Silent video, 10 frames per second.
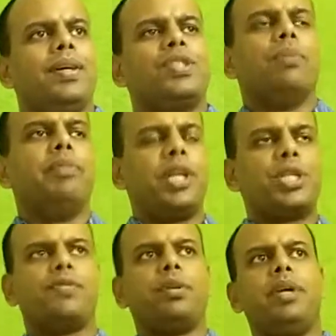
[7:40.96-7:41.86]
So
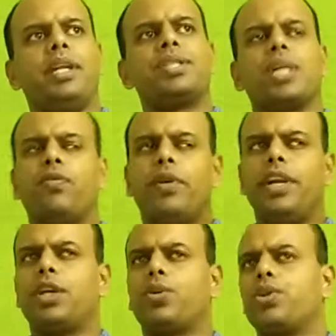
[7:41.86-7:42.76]
minutes of the meetings are
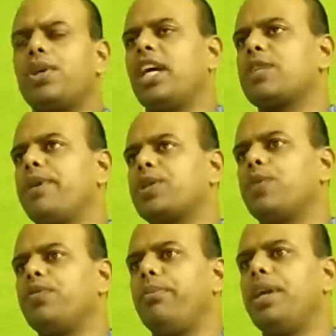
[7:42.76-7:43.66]
very crucial aspects
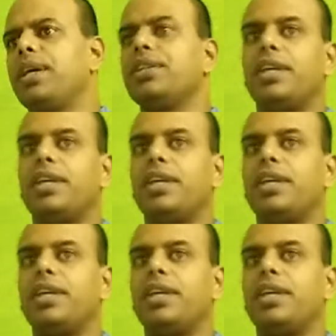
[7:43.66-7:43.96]
of the meeting.